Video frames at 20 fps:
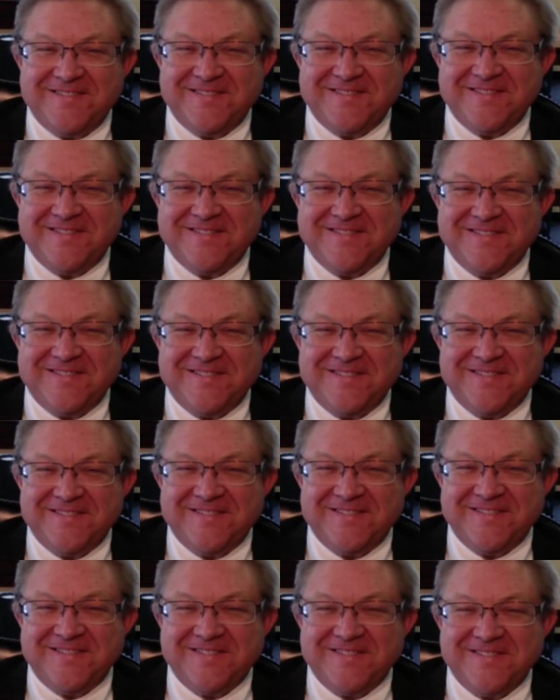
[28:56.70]

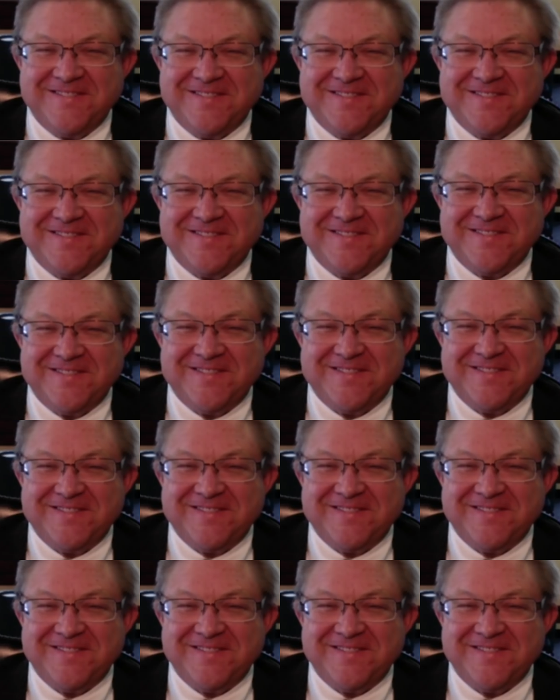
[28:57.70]

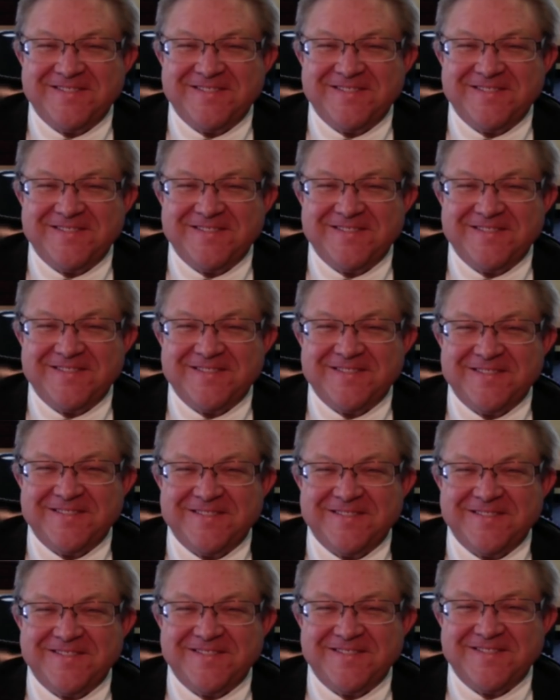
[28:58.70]

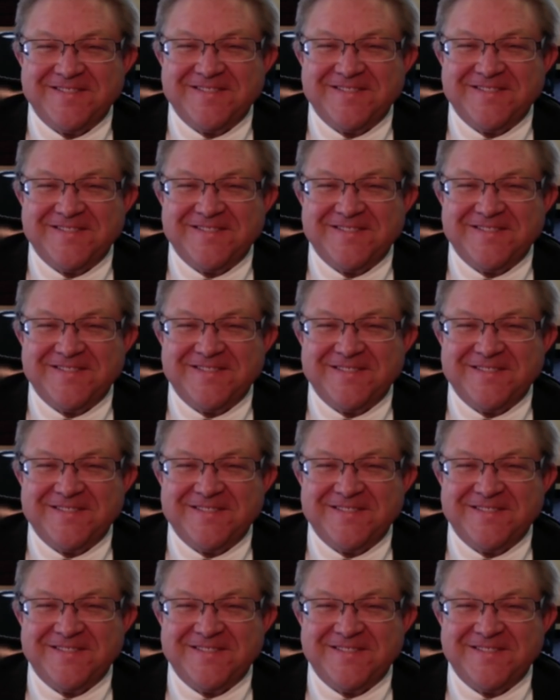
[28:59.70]
(not speaking)